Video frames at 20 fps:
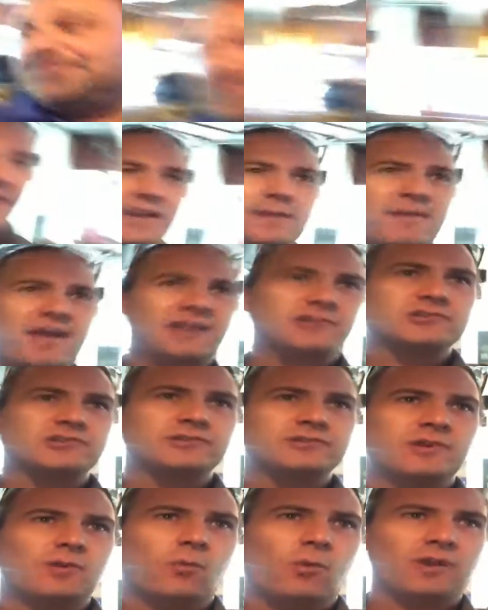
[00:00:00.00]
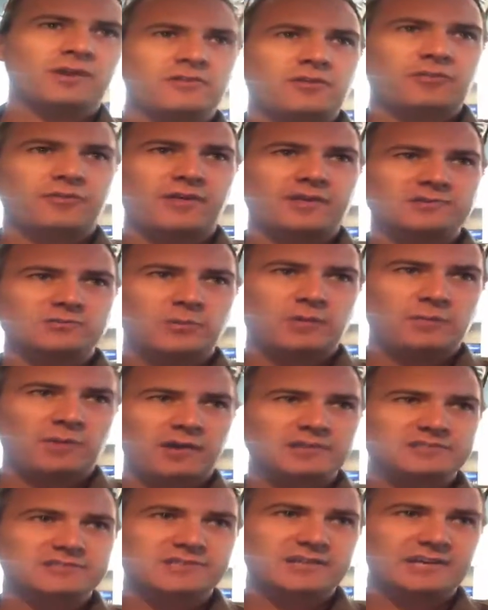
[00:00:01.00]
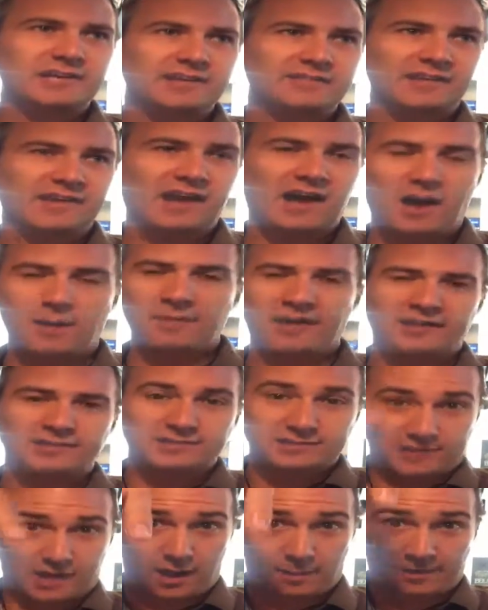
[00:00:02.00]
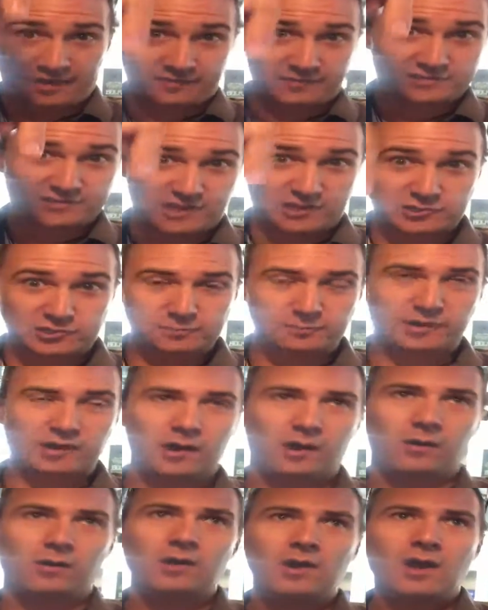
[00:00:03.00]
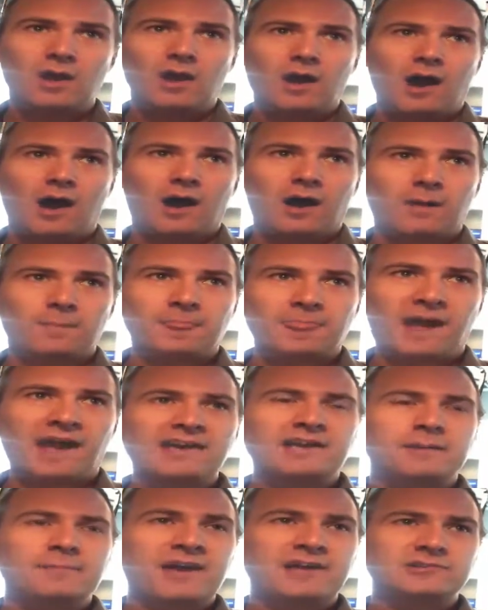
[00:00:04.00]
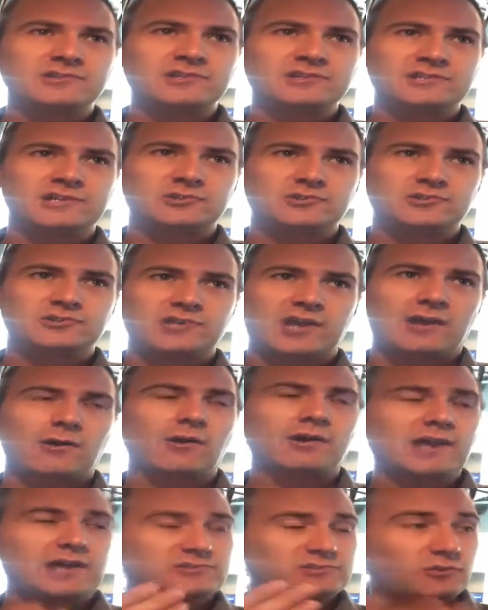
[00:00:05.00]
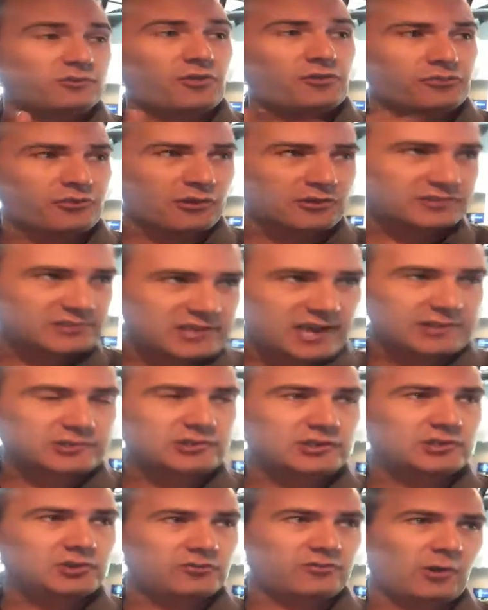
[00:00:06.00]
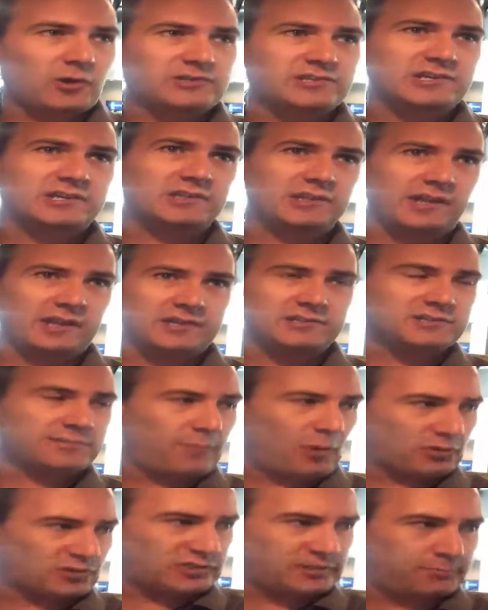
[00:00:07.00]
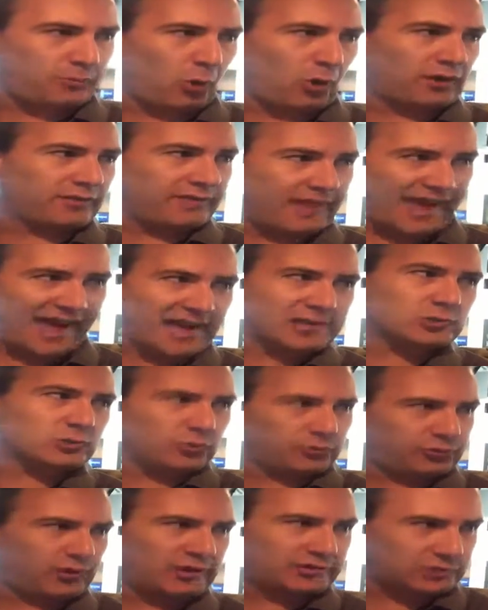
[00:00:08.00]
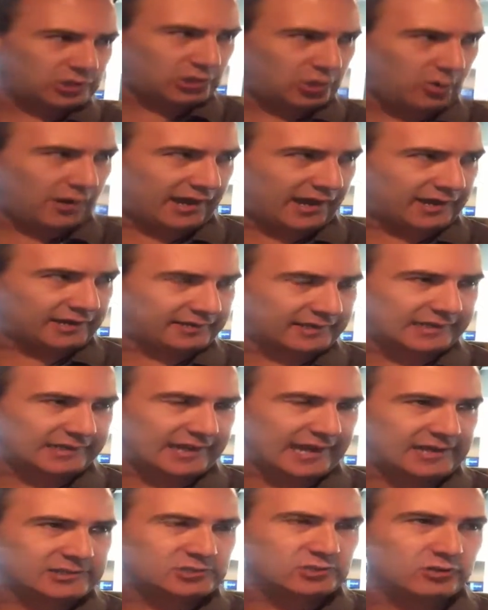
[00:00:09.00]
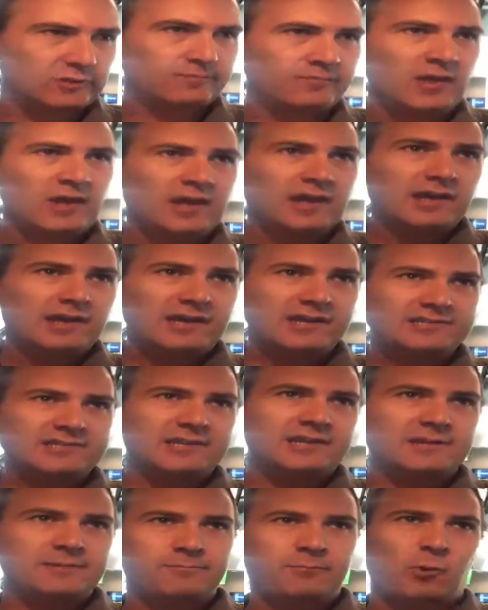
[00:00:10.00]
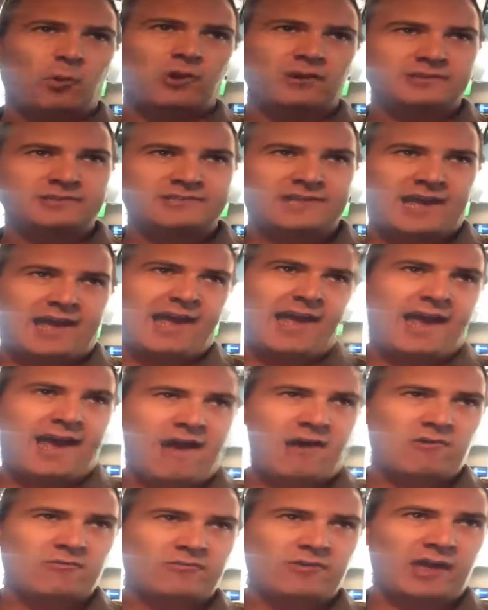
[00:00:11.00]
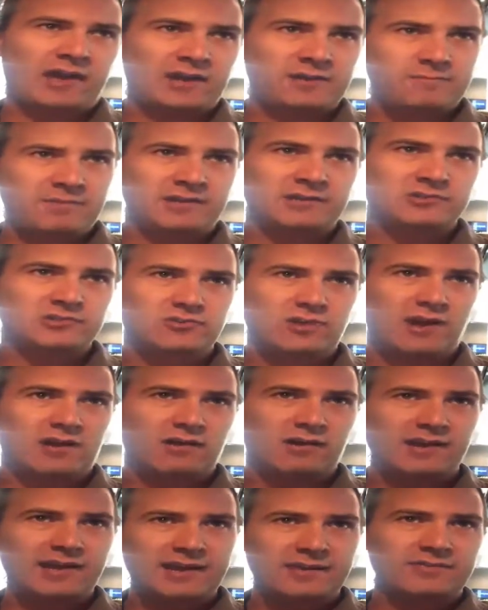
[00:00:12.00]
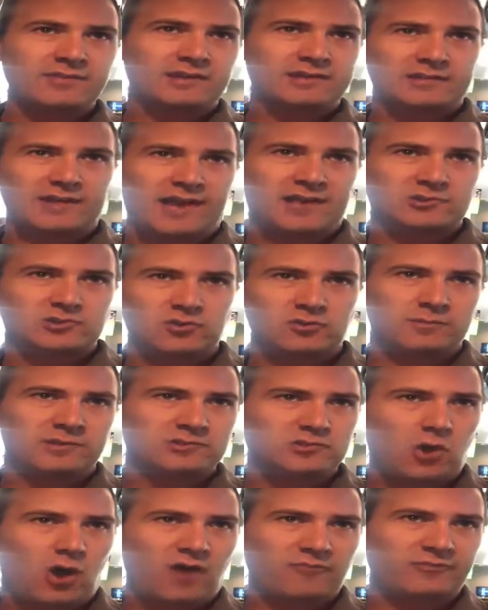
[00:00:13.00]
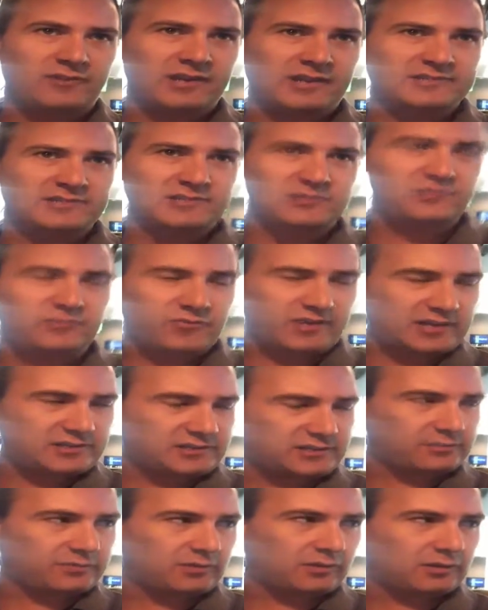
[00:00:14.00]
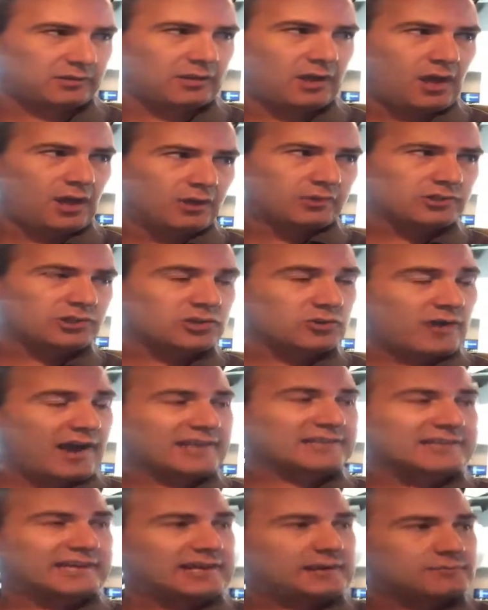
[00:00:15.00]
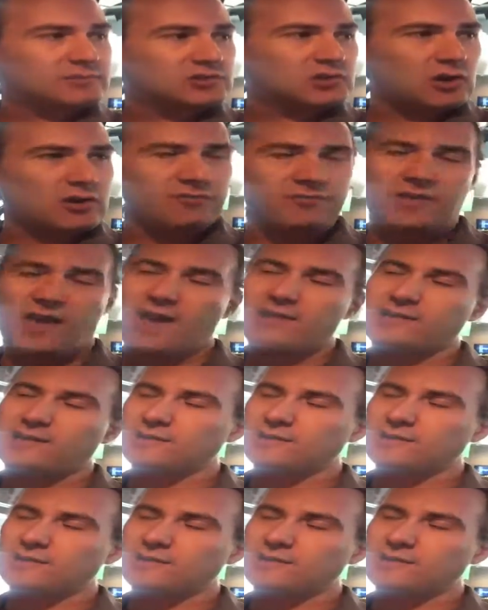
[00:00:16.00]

I can imagine that one of the things we might see in the comments, comment in the section below, I can imagine a teacher saying, okay, so the third section you've articulated is the most important, the actual things that are going on in the classroom. Isn't it important to have an administrator in the classroom as often as is feasible to directly observe that?